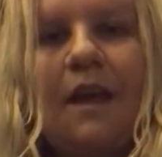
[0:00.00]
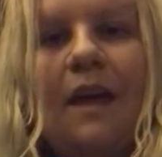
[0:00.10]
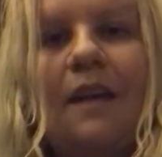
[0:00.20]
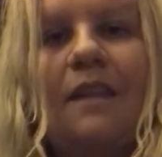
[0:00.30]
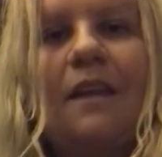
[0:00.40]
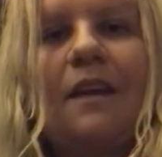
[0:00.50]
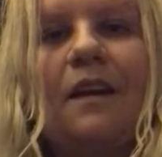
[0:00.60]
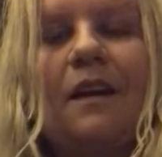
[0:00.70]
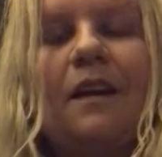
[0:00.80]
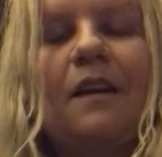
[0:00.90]
And
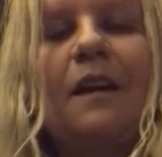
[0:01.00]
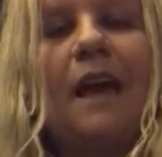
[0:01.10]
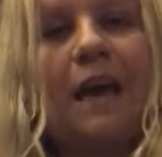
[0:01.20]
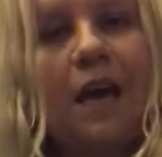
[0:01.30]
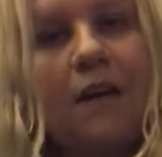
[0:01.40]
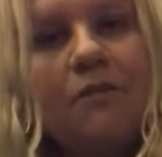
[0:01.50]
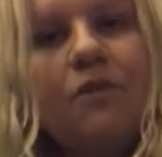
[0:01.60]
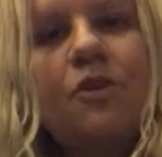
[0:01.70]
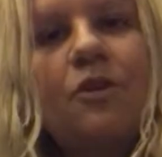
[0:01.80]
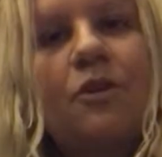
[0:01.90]
then
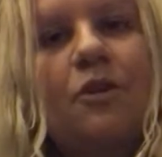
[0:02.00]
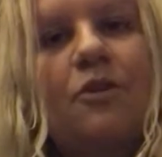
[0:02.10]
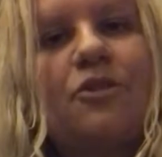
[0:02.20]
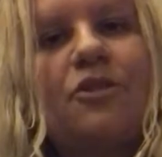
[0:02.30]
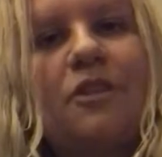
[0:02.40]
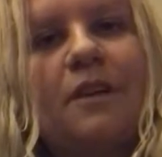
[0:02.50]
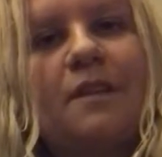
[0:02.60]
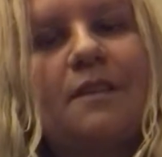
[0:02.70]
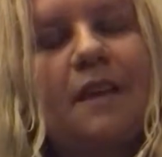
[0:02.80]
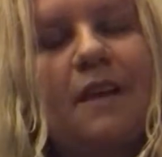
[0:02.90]
after she
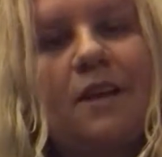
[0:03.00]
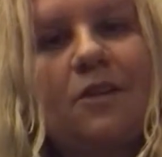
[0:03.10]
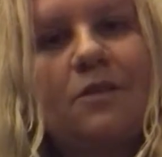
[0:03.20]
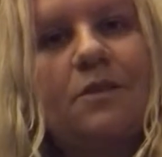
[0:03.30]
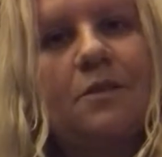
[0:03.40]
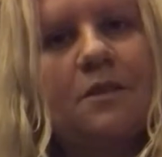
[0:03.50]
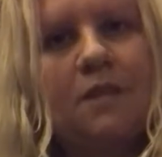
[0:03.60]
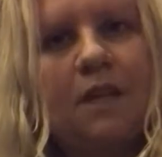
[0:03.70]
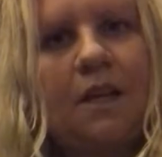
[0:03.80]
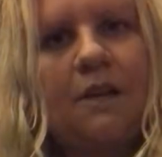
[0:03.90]
got diagnosed with
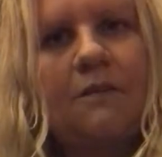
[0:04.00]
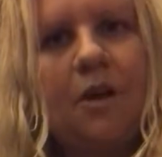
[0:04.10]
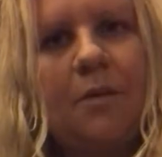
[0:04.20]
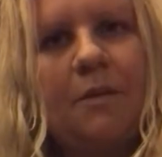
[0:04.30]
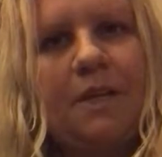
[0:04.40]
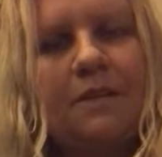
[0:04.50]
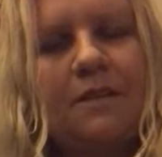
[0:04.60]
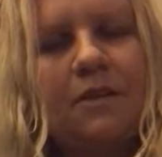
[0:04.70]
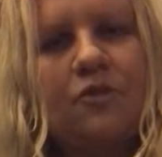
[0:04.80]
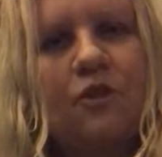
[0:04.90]
cyclic vomiting
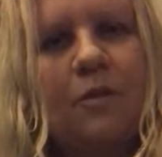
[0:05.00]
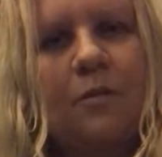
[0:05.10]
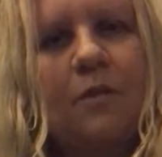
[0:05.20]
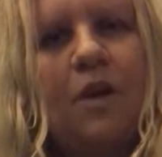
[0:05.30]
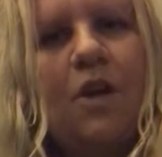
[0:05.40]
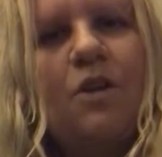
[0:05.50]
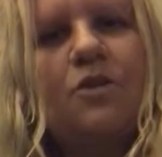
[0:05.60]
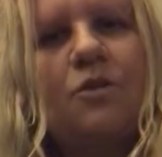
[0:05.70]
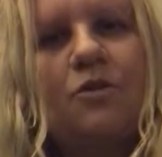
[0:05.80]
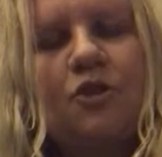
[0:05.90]
syndrome.
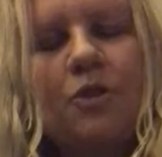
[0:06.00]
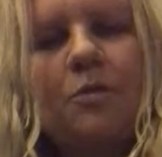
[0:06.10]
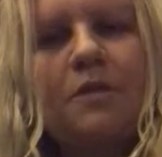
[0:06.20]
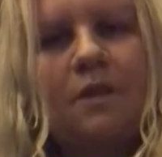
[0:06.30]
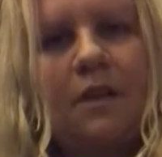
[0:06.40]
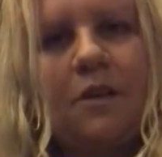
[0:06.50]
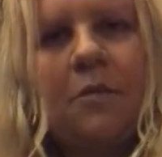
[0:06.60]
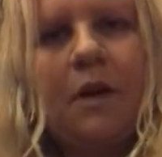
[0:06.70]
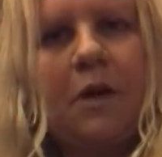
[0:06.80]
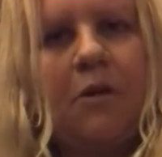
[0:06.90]
So she was on the
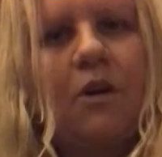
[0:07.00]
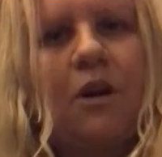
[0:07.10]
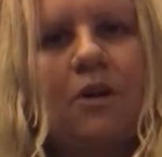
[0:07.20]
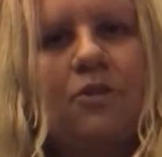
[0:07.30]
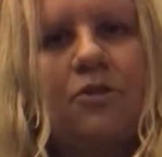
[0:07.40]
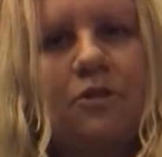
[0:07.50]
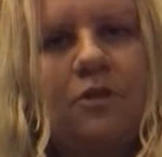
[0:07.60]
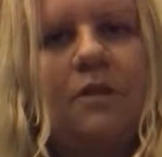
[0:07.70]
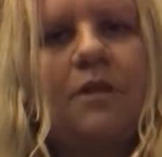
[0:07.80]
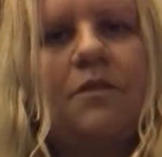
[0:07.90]

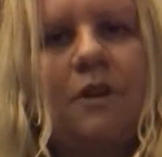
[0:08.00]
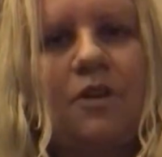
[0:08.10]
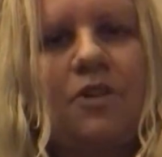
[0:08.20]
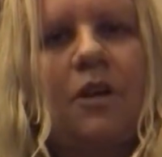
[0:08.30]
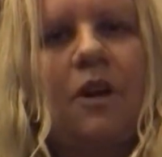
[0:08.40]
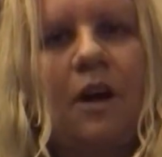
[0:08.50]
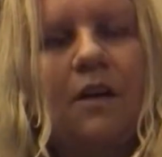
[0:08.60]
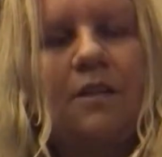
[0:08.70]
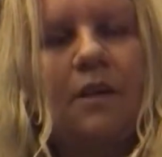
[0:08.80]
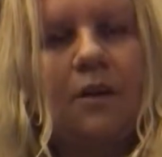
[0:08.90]
mitochondrial dysfunction
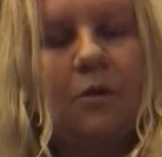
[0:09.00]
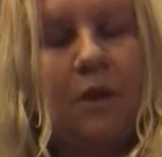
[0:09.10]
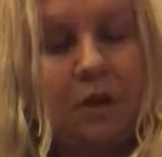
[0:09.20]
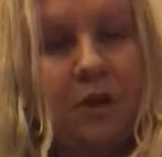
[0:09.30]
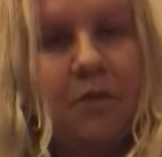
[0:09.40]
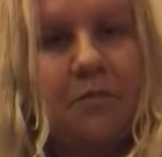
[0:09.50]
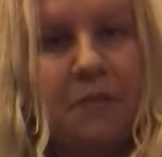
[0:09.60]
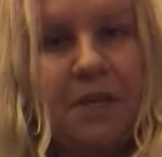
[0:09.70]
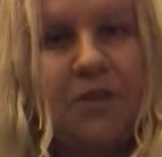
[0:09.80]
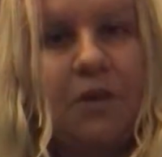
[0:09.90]
cocktail. We call it
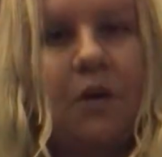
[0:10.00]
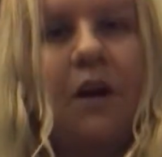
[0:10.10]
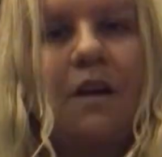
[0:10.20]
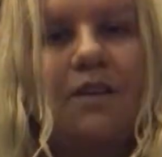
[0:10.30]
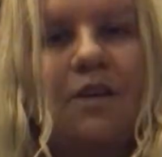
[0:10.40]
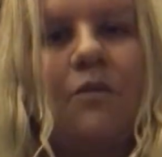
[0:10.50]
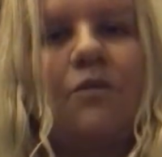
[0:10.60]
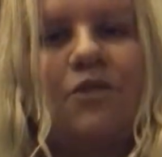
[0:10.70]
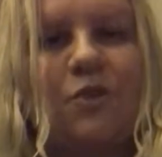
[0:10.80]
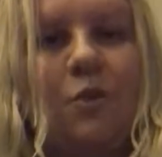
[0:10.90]
METO cocktail
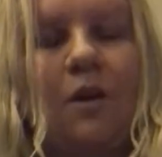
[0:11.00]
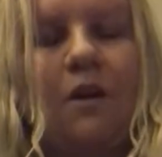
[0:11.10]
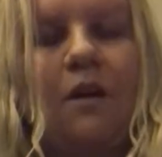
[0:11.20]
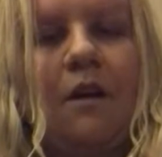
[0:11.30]
for short.